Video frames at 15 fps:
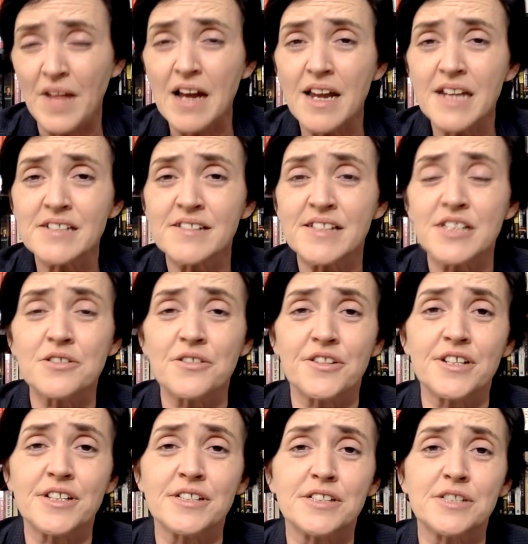I like to think
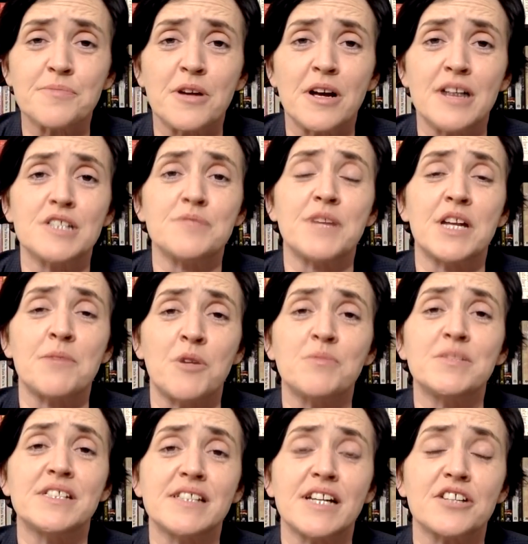nothing can surprise me anymore,
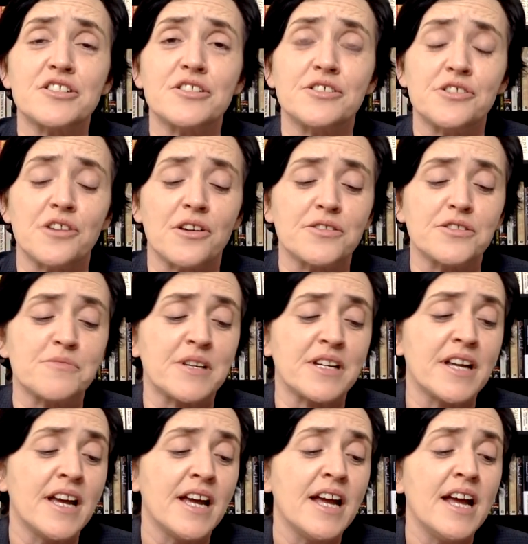but this actually shocked
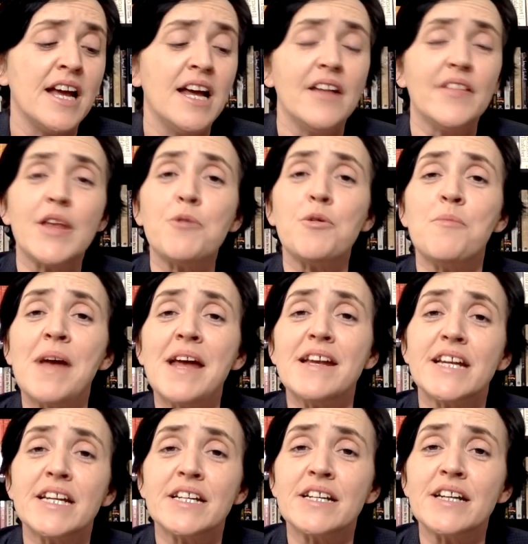me. They were
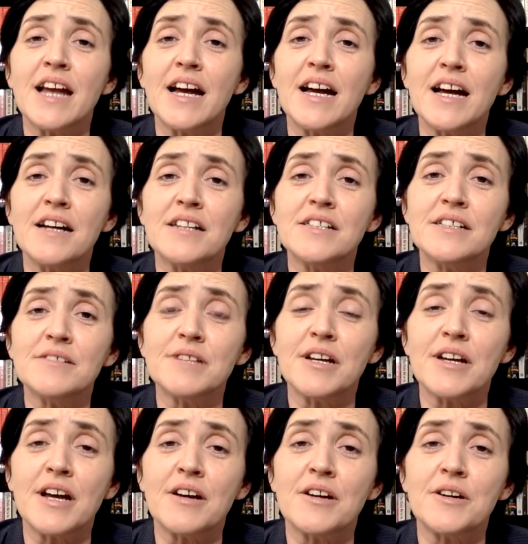making
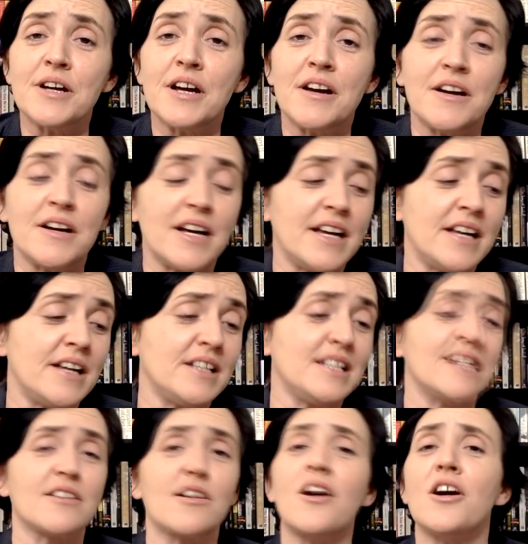a
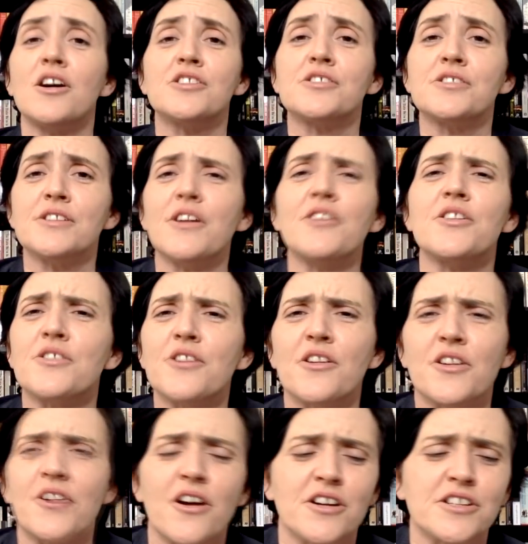little cartoon,
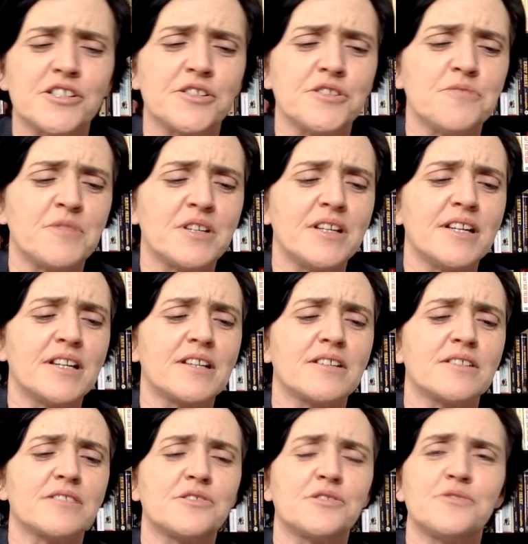not a cartoon, but a
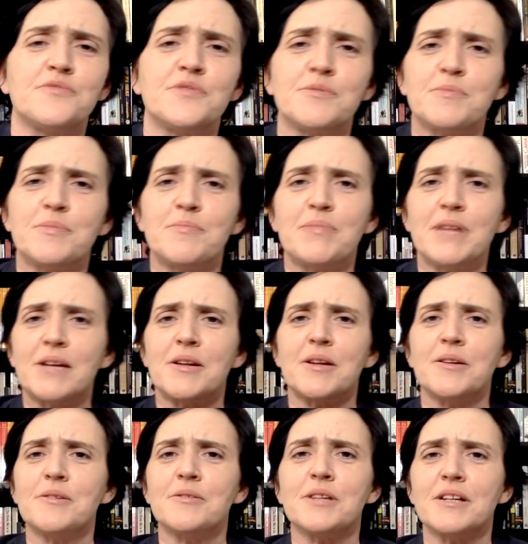little sort of
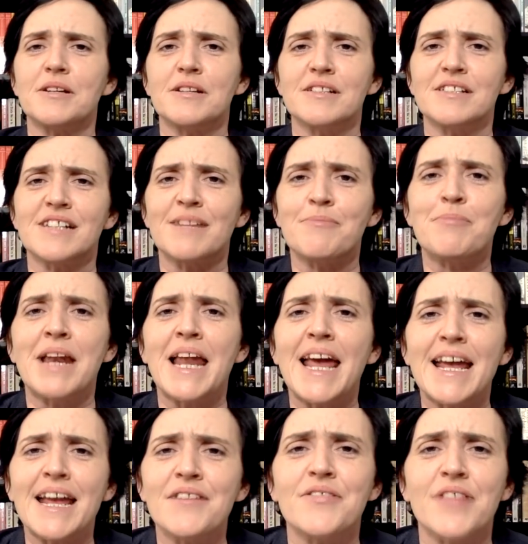
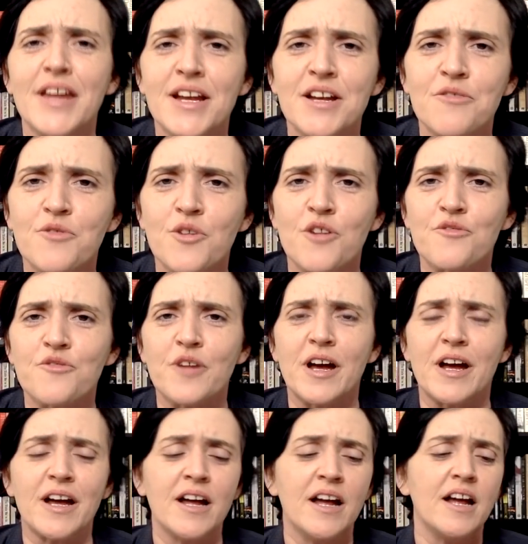play thing of
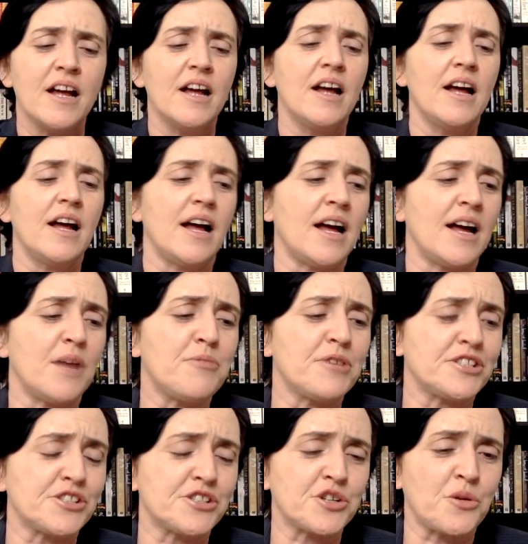a
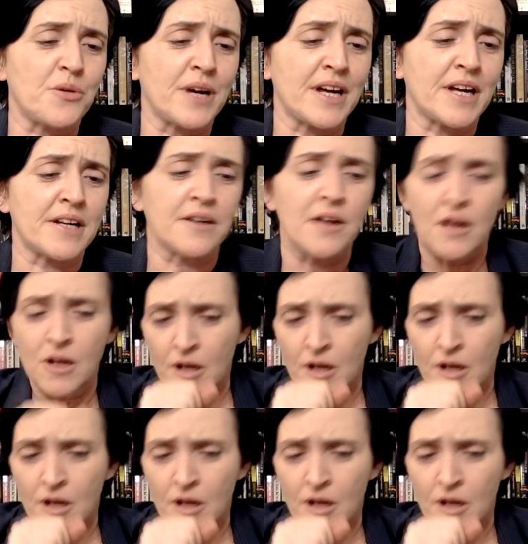British queen